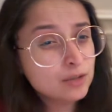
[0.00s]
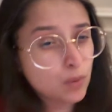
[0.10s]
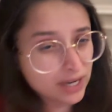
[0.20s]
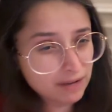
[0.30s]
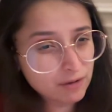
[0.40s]

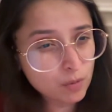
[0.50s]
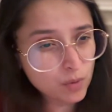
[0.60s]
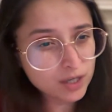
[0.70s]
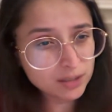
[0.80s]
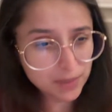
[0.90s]
whatever
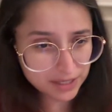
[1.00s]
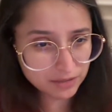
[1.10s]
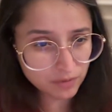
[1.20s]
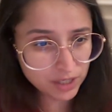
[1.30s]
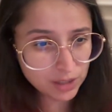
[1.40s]
works best
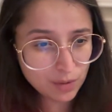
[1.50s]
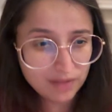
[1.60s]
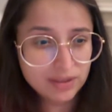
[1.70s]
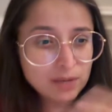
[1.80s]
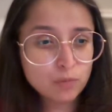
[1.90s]
for you,
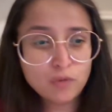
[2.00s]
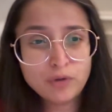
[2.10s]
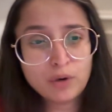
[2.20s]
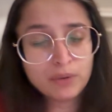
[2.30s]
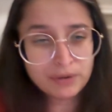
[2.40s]
and then move
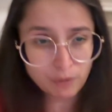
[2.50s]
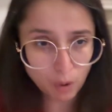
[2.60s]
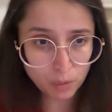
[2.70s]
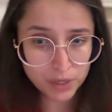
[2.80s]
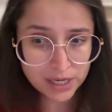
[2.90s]
your way
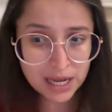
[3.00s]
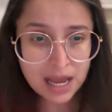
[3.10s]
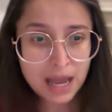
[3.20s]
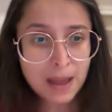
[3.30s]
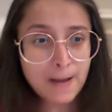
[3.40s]
forward.
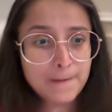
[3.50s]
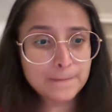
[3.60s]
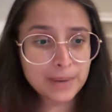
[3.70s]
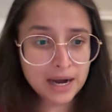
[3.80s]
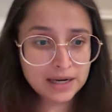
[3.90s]

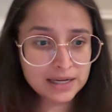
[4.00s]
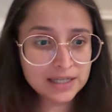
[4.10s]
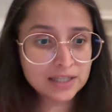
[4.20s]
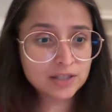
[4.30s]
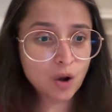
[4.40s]
But
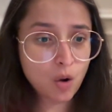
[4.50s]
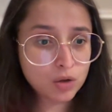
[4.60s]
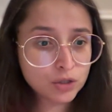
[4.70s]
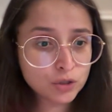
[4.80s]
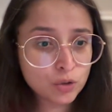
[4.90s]
it is
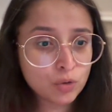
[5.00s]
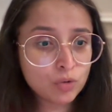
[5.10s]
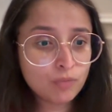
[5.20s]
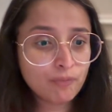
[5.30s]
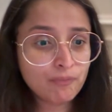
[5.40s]

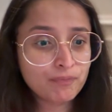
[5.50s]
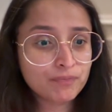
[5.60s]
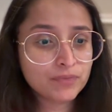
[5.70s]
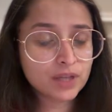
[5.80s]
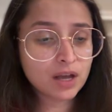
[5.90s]
also
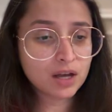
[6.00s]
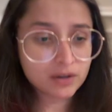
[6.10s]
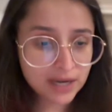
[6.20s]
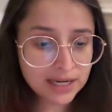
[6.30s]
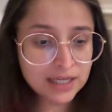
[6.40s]
a
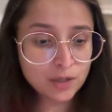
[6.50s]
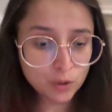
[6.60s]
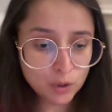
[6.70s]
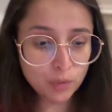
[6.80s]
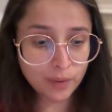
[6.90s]
really
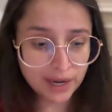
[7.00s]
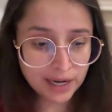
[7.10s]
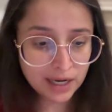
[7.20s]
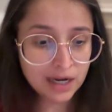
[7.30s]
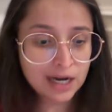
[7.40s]
good
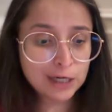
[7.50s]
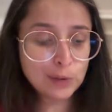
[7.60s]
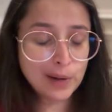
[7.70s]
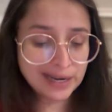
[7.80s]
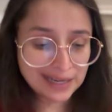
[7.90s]
way
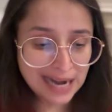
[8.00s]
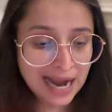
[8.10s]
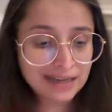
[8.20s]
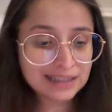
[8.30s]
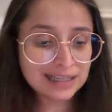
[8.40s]
to
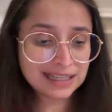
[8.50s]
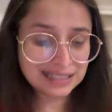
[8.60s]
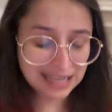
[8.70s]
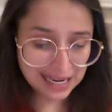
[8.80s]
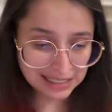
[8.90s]
attract
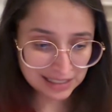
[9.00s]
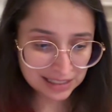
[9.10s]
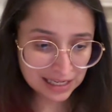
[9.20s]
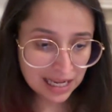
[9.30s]
clients.